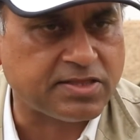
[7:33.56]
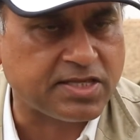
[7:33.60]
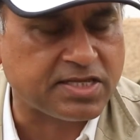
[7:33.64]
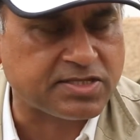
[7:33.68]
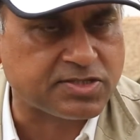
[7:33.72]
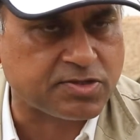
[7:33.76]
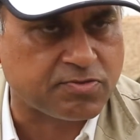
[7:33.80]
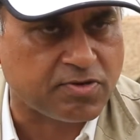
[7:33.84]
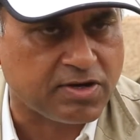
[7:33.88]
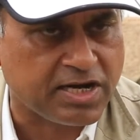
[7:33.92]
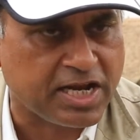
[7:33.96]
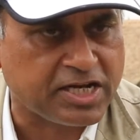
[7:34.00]

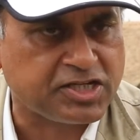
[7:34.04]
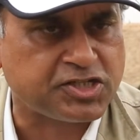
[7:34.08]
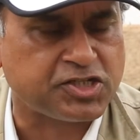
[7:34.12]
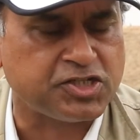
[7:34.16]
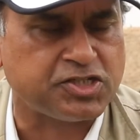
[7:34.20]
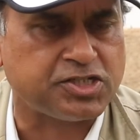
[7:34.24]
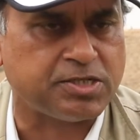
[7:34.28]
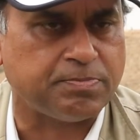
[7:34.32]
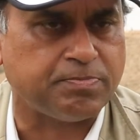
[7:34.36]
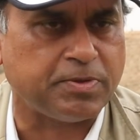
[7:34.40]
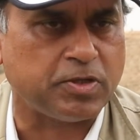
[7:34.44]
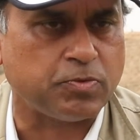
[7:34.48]
there's a
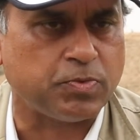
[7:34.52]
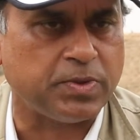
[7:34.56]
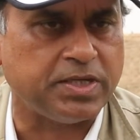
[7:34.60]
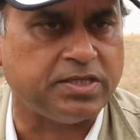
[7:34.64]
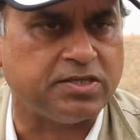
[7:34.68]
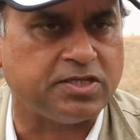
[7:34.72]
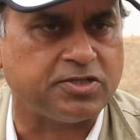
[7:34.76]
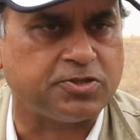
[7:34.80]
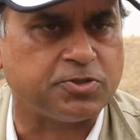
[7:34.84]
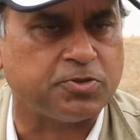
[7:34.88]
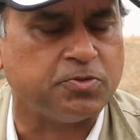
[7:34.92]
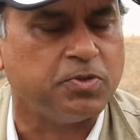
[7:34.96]
relationship
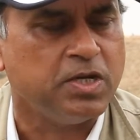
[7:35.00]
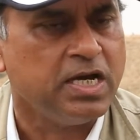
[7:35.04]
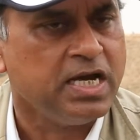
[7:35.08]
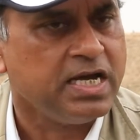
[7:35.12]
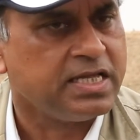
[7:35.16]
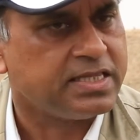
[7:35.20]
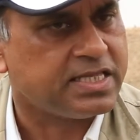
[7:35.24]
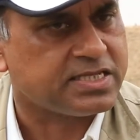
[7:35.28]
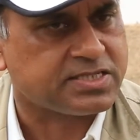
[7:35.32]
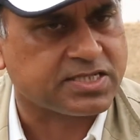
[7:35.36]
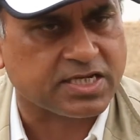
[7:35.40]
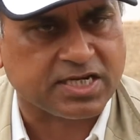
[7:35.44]
between the two.
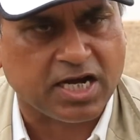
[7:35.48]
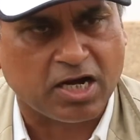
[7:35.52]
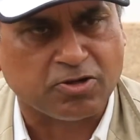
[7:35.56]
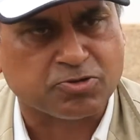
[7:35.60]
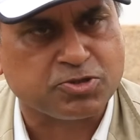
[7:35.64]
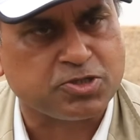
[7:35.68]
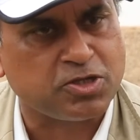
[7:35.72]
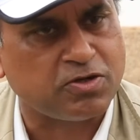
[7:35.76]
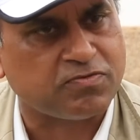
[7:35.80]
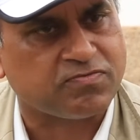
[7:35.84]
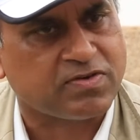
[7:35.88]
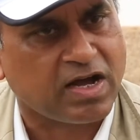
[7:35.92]
There's a
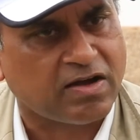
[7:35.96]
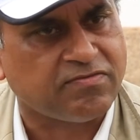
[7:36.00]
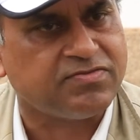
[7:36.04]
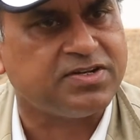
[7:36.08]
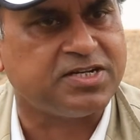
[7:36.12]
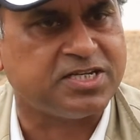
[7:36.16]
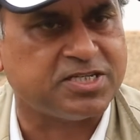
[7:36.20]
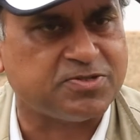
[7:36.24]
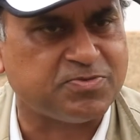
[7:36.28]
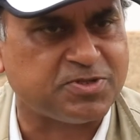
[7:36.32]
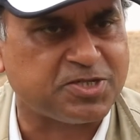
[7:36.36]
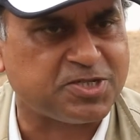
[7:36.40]
Council of
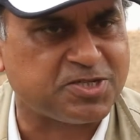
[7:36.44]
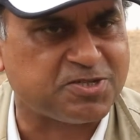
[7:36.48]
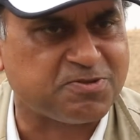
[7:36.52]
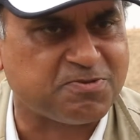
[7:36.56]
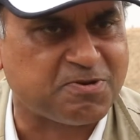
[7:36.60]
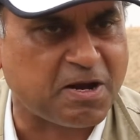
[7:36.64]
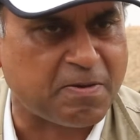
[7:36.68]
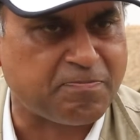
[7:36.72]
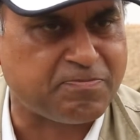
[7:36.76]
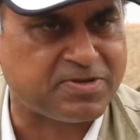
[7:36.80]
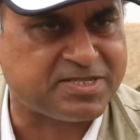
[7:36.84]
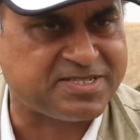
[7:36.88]
Governors which
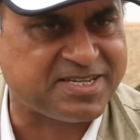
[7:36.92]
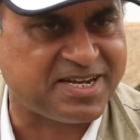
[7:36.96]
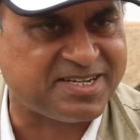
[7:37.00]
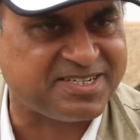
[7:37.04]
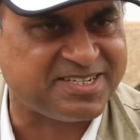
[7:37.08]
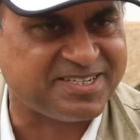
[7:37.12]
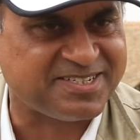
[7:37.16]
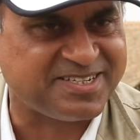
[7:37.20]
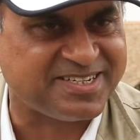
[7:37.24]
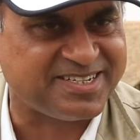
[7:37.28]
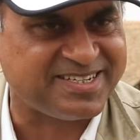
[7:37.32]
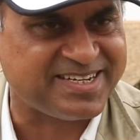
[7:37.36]
is
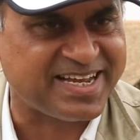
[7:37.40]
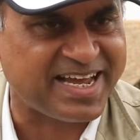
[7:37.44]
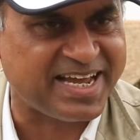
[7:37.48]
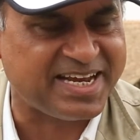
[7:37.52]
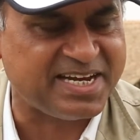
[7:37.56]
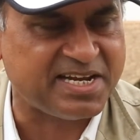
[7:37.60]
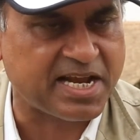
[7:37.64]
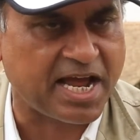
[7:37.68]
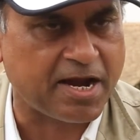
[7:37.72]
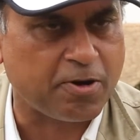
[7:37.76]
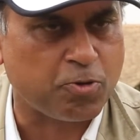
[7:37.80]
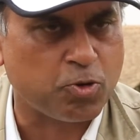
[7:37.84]
represented
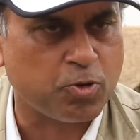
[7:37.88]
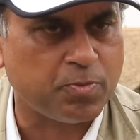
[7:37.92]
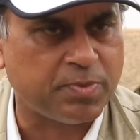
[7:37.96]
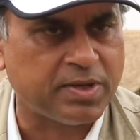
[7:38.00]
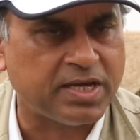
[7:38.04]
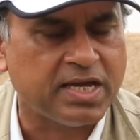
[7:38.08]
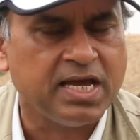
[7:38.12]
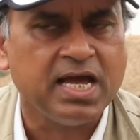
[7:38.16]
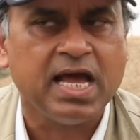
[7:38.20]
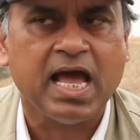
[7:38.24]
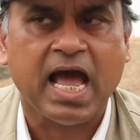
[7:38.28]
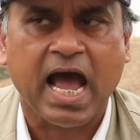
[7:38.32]
in
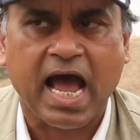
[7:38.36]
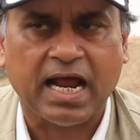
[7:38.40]
Nairobi.